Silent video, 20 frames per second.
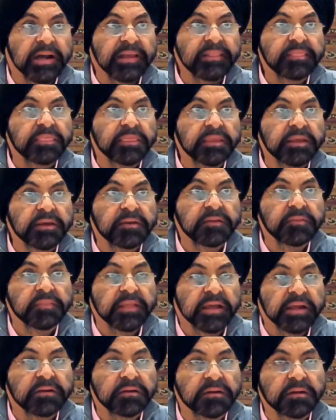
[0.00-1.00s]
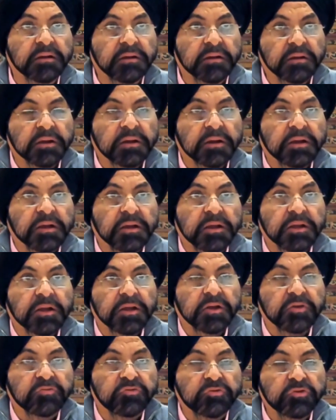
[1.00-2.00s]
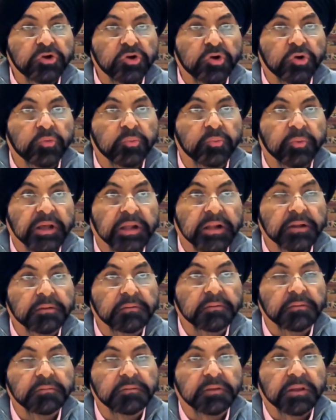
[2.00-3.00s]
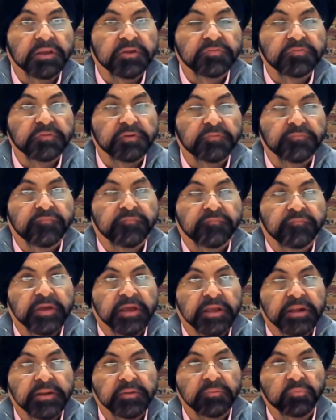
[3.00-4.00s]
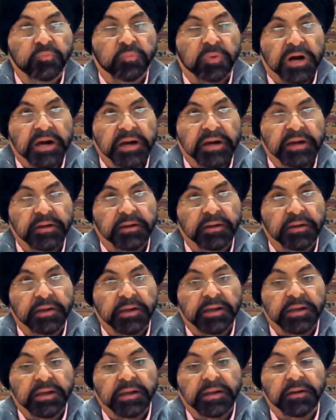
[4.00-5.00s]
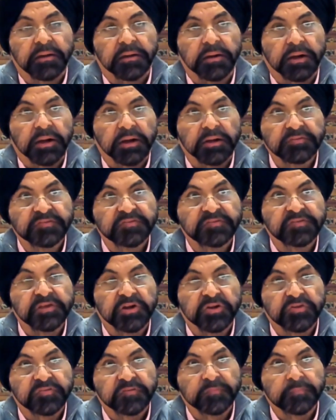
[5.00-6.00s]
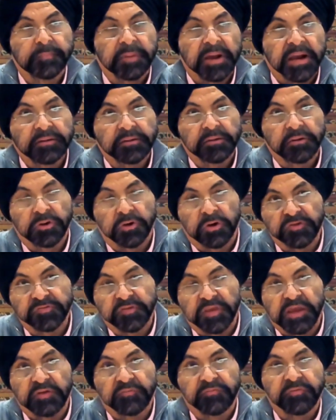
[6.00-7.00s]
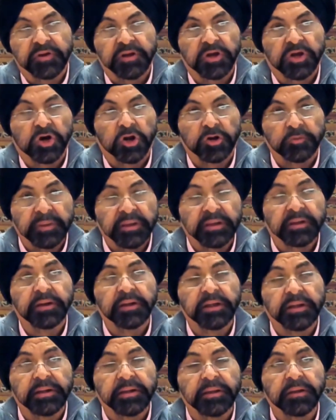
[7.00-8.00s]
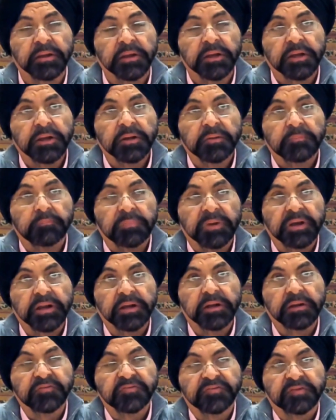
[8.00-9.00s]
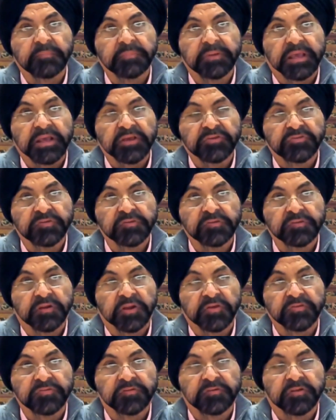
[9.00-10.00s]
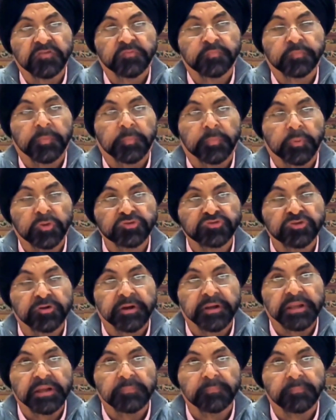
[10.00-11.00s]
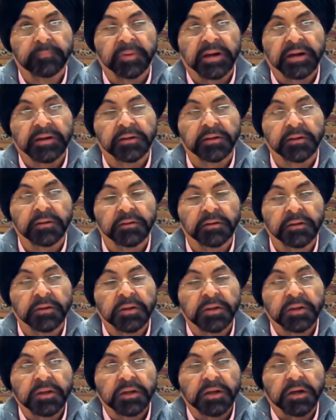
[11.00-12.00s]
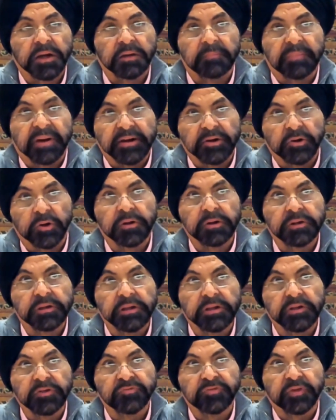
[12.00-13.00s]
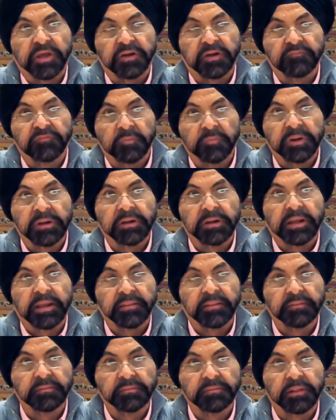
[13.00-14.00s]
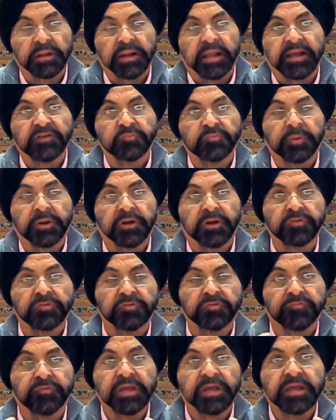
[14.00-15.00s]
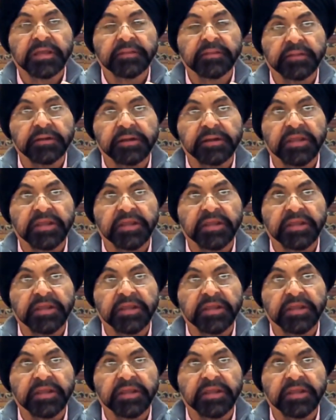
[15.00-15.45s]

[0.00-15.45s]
I think that, as you know well, there's a fairly wide and serious impact across every economy. Clearly, in some cases, it has disproportionately impacted minorities and women and the like because of the